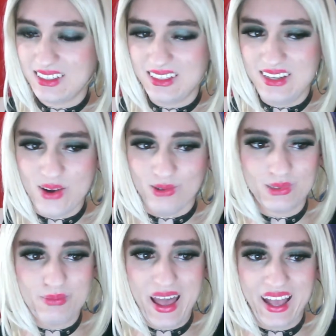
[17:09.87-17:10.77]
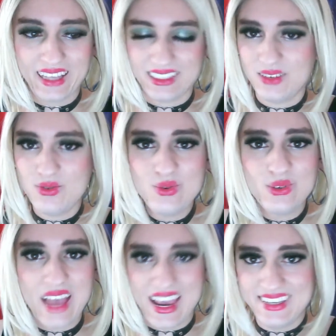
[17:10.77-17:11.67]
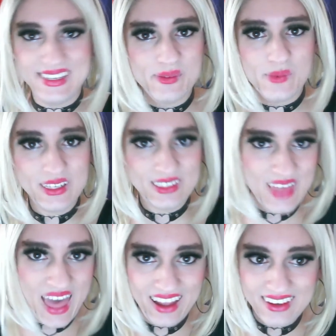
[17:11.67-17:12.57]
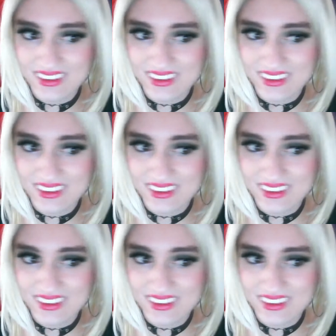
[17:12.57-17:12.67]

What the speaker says: Nosepass, whose idea was that?